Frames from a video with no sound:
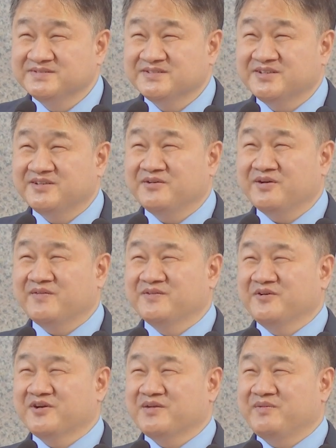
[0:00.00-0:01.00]
You know what I'm
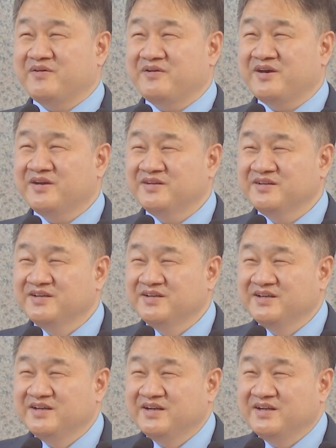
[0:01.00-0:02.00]
talking about, right?
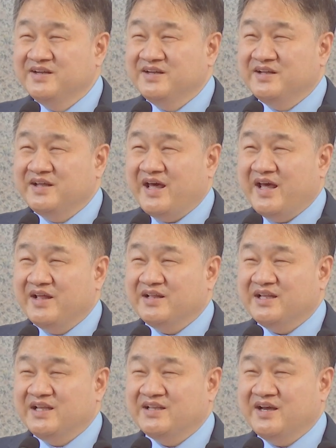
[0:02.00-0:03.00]

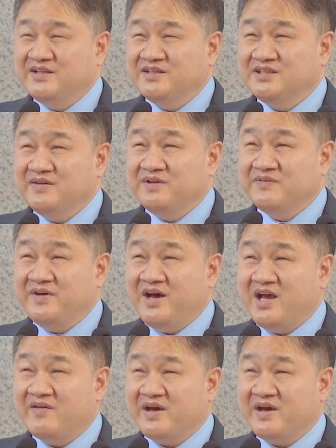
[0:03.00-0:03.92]
In 1975,